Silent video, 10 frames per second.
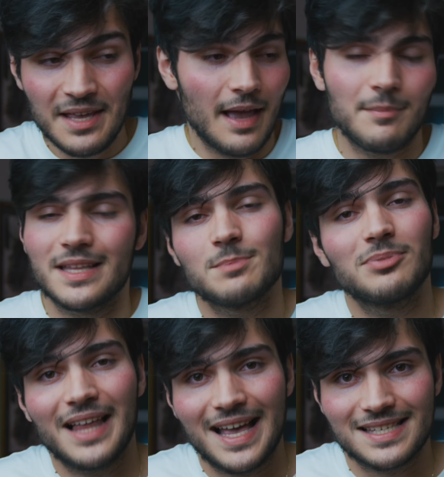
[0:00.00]
it's
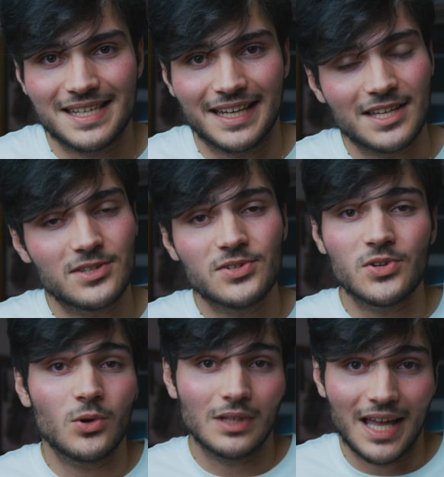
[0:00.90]
plastic. It's
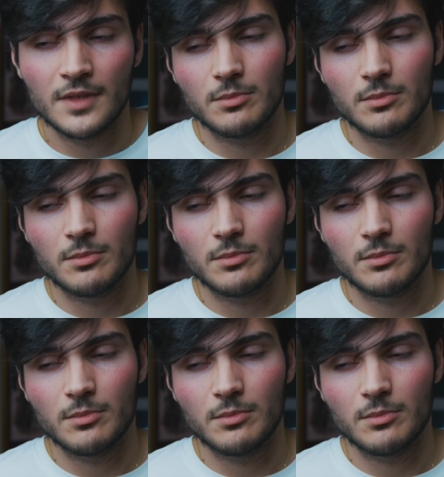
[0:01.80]
so light.